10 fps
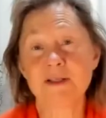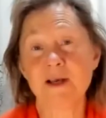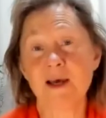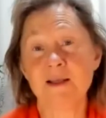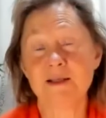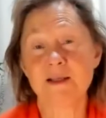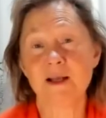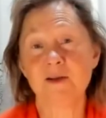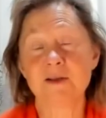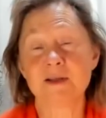science
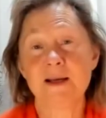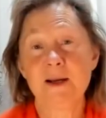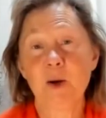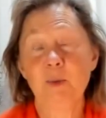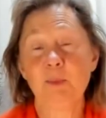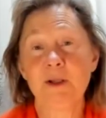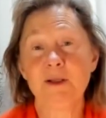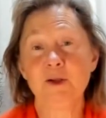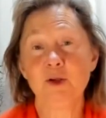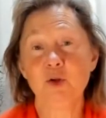tells. But
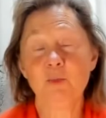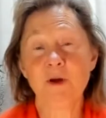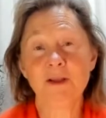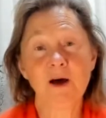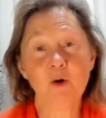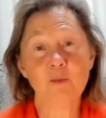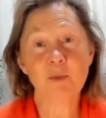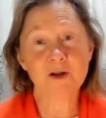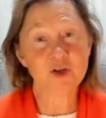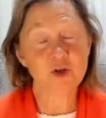no matter how
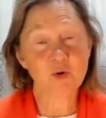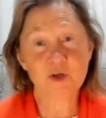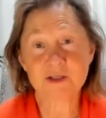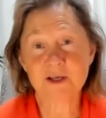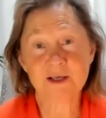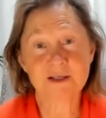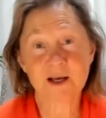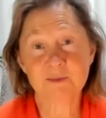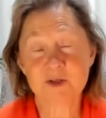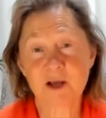much the honest science
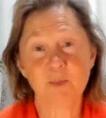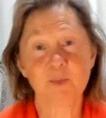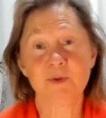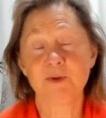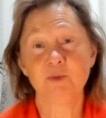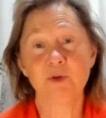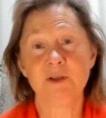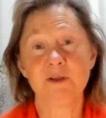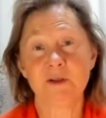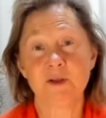comes up
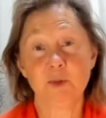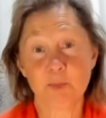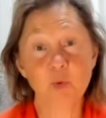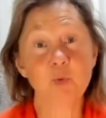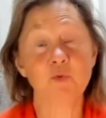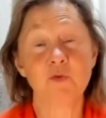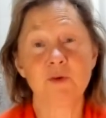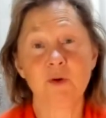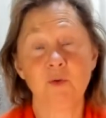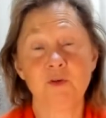with the proof
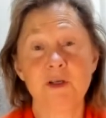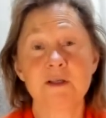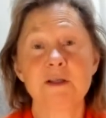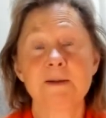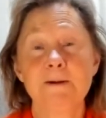of this,